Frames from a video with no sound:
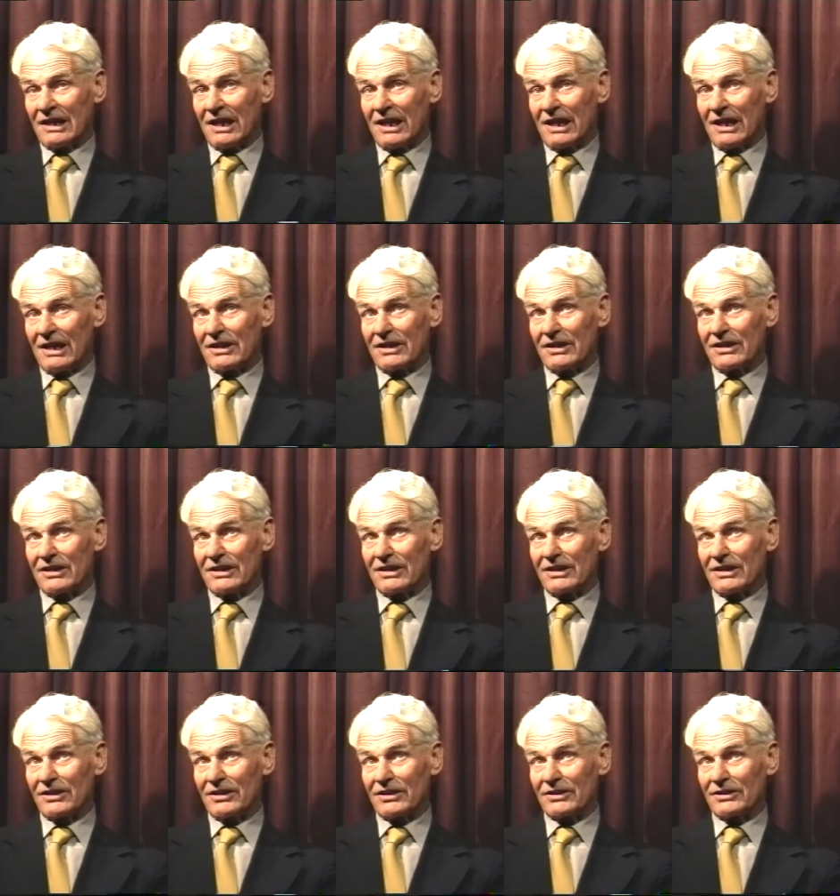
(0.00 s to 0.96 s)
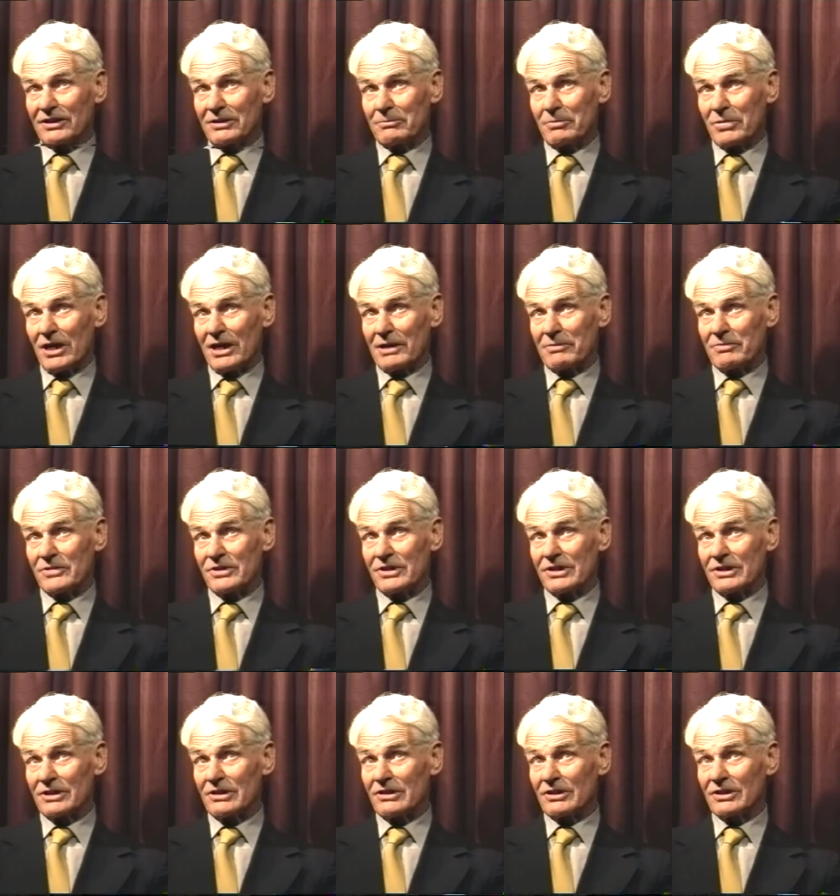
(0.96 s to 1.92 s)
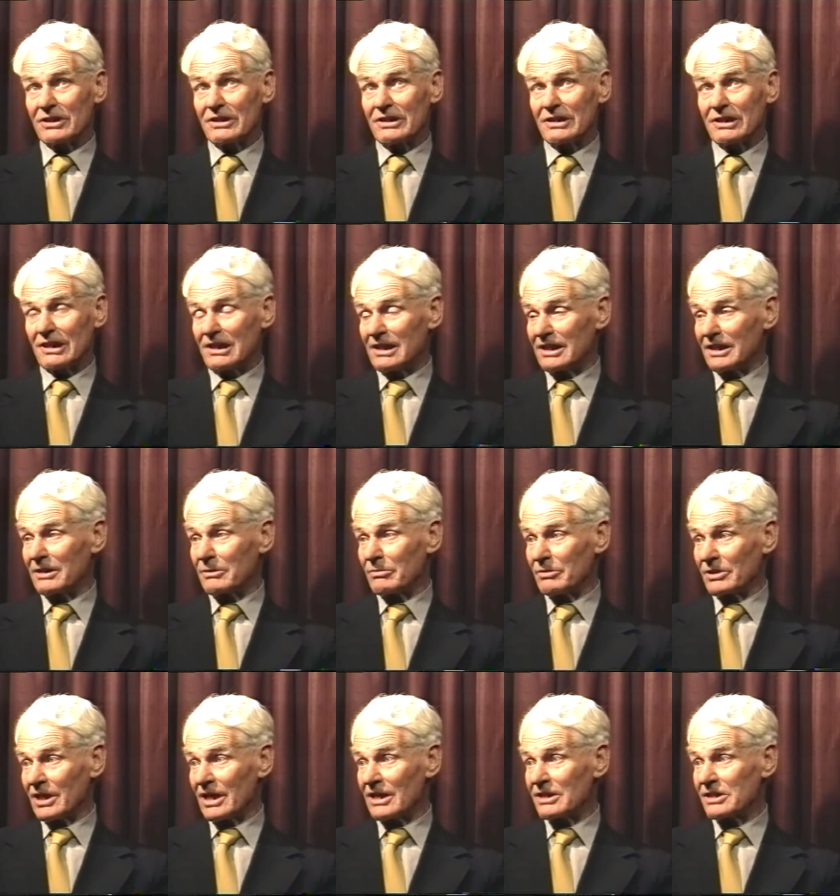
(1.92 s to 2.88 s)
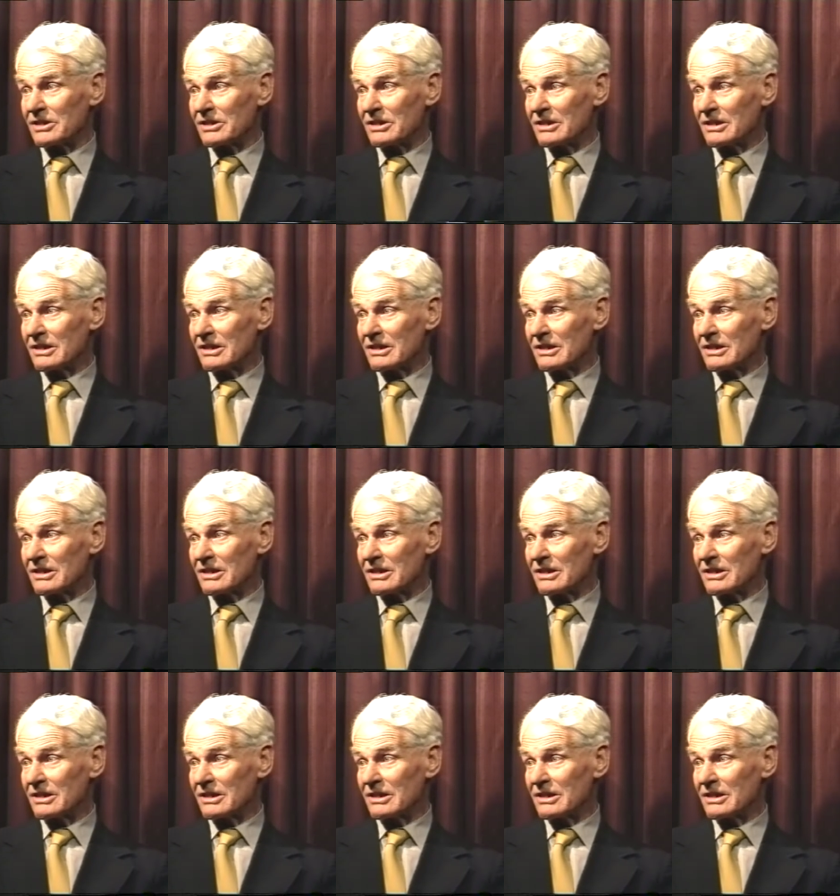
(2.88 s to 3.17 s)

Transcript: and uh, the department had got a link with us